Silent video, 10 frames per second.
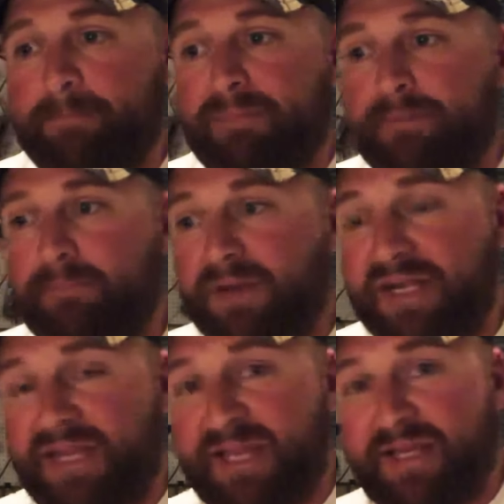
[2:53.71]
But
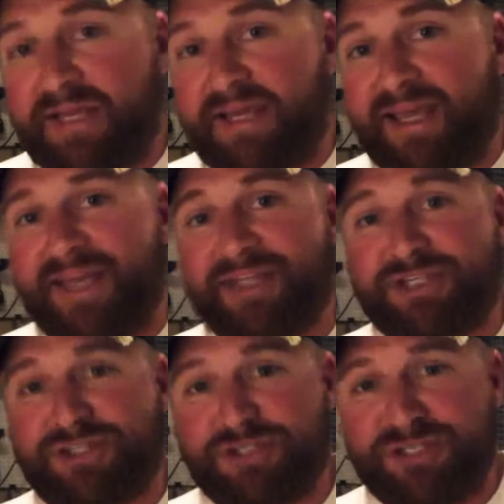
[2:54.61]
money, it is
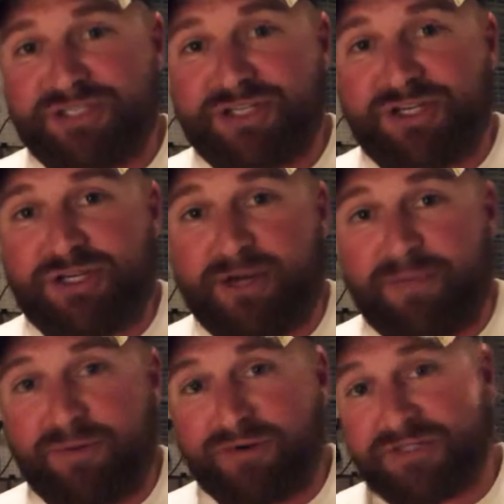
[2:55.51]
just
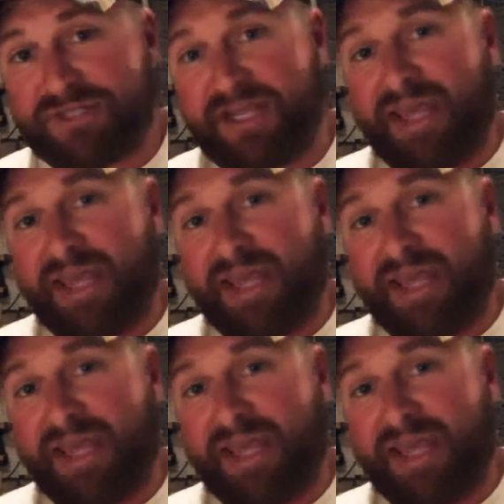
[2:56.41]
numbers.